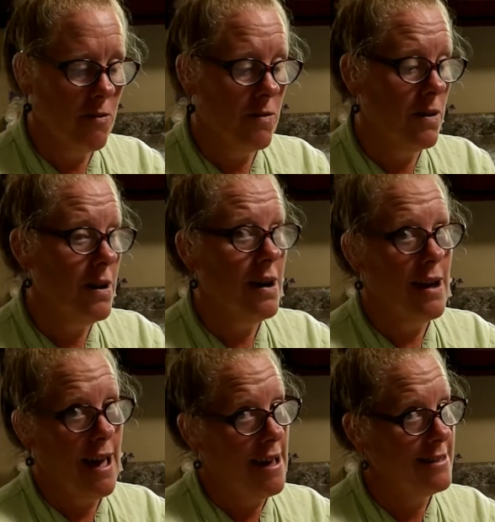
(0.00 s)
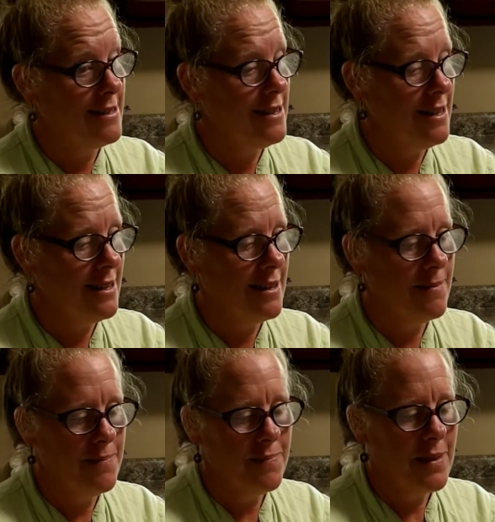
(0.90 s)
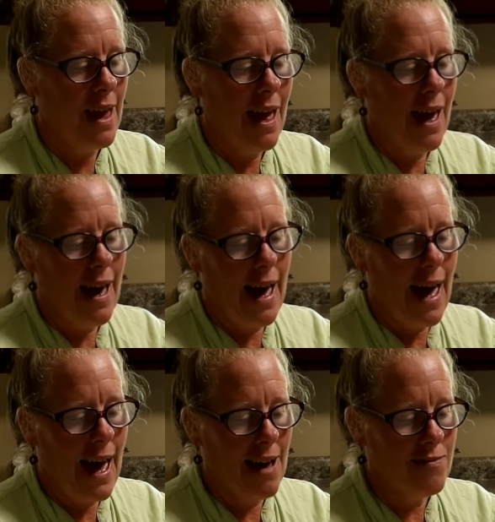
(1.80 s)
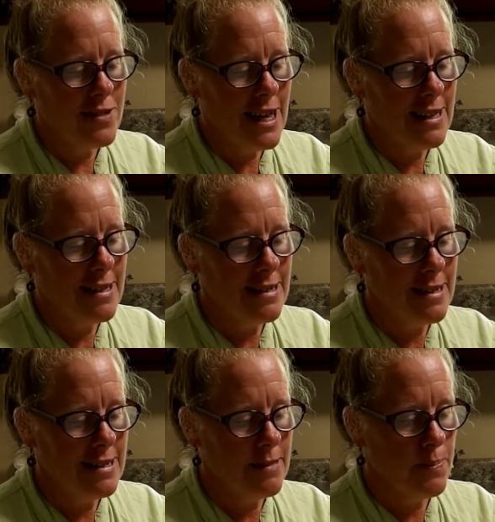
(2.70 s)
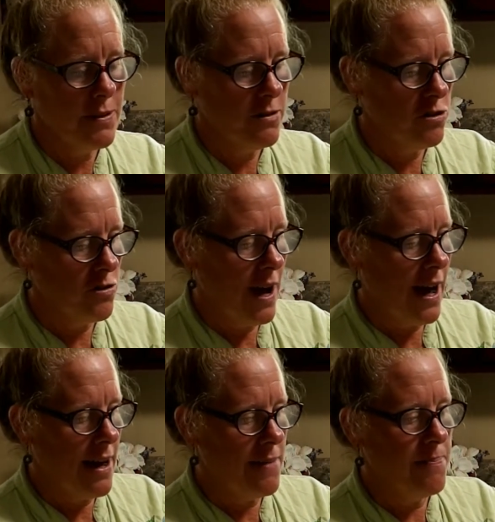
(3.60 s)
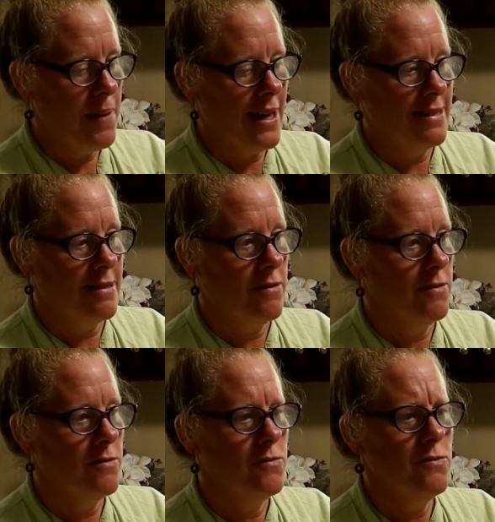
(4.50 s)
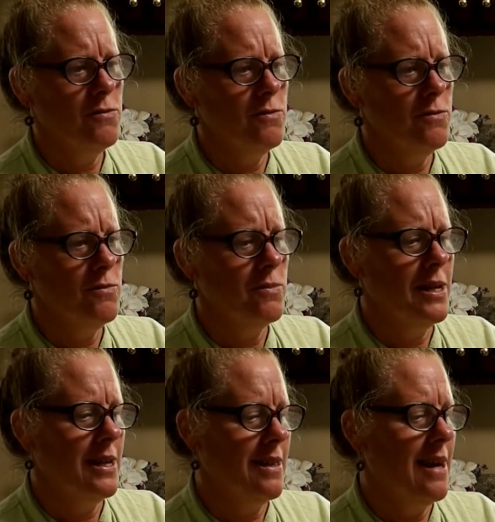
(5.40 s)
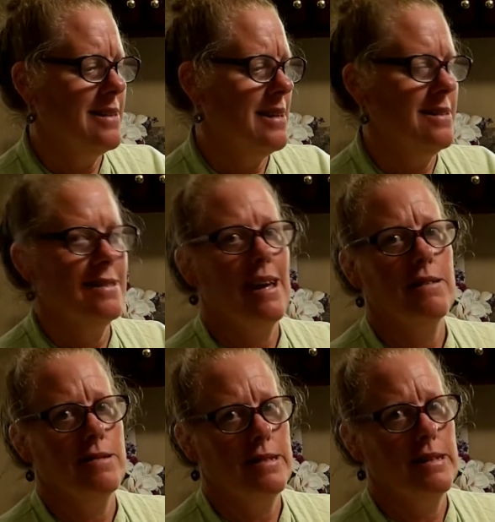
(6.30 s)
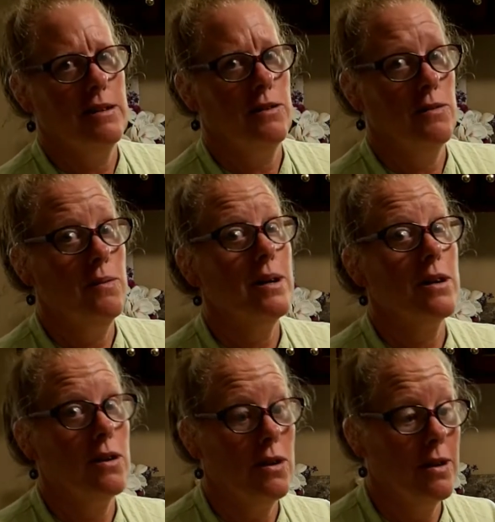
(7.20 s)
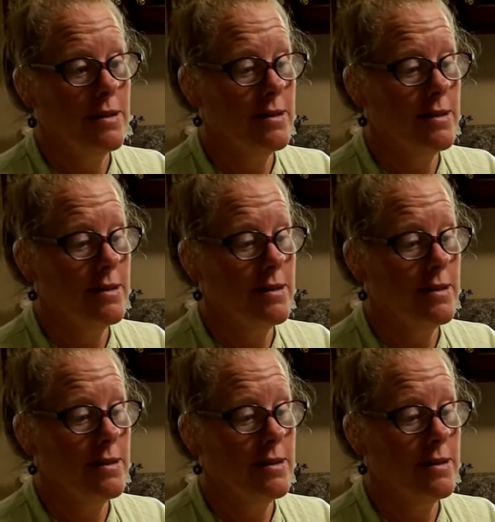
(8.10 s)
or as needed, a half teaspoon dried basil. Ooh wee, that does sound so good.